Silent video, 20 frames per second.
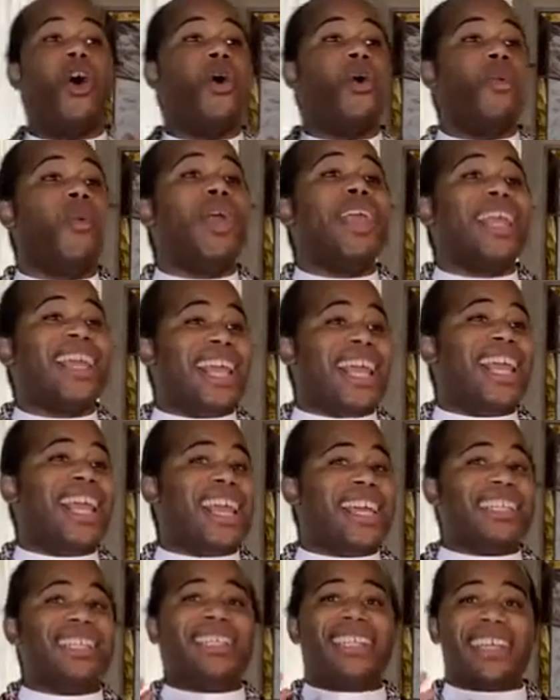We
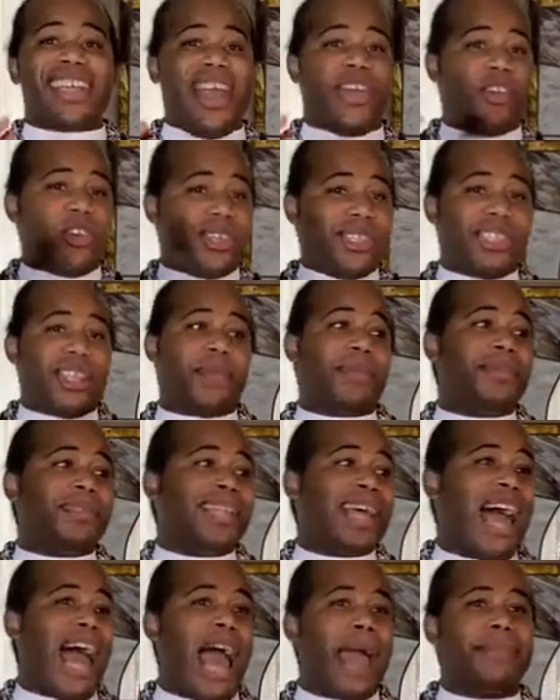eat together,
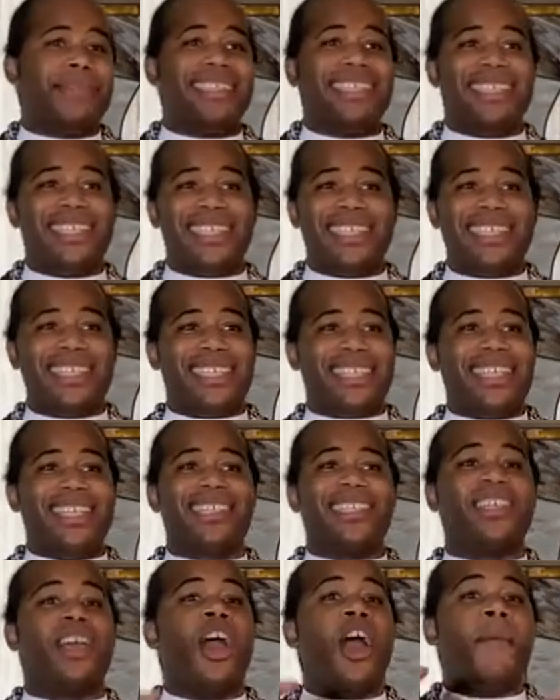sometimes
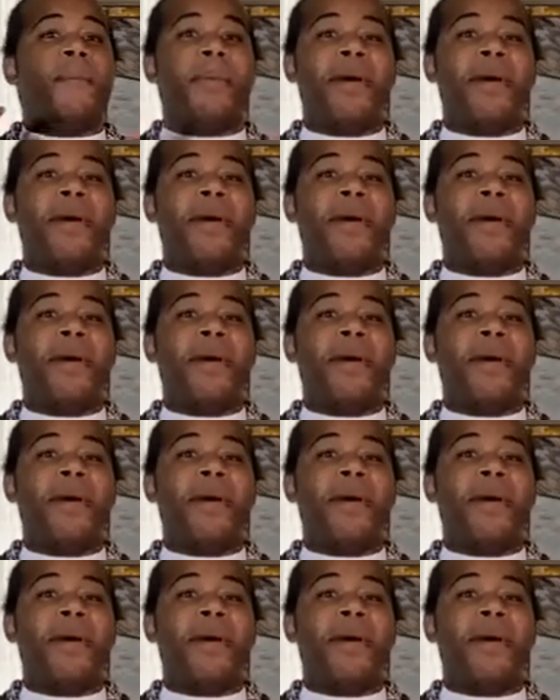distance,